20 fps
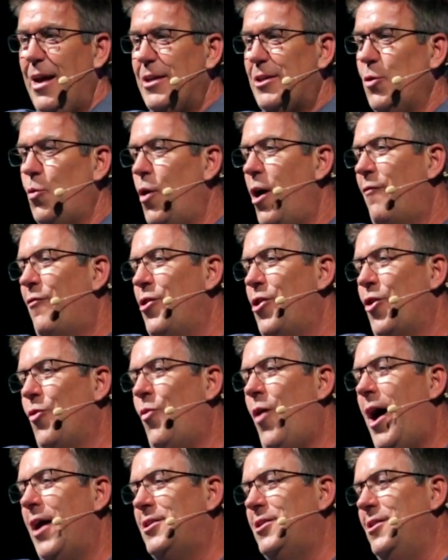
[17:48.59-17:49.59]
So wherever you're
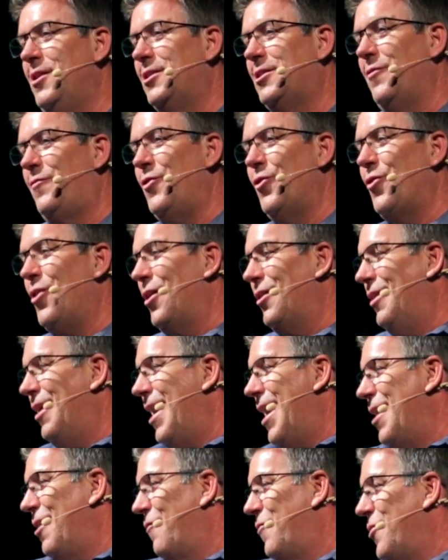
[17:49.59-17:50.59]
watching this, if you're
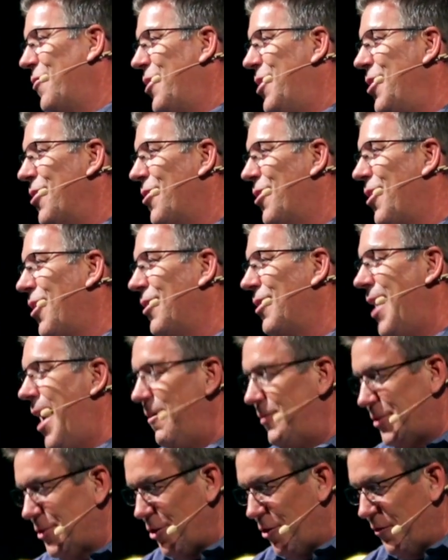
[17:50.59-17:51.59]
online or if you're here in our
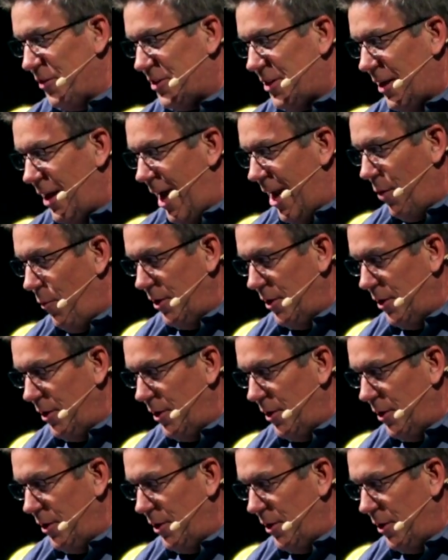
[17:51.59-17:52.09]
live service tonight,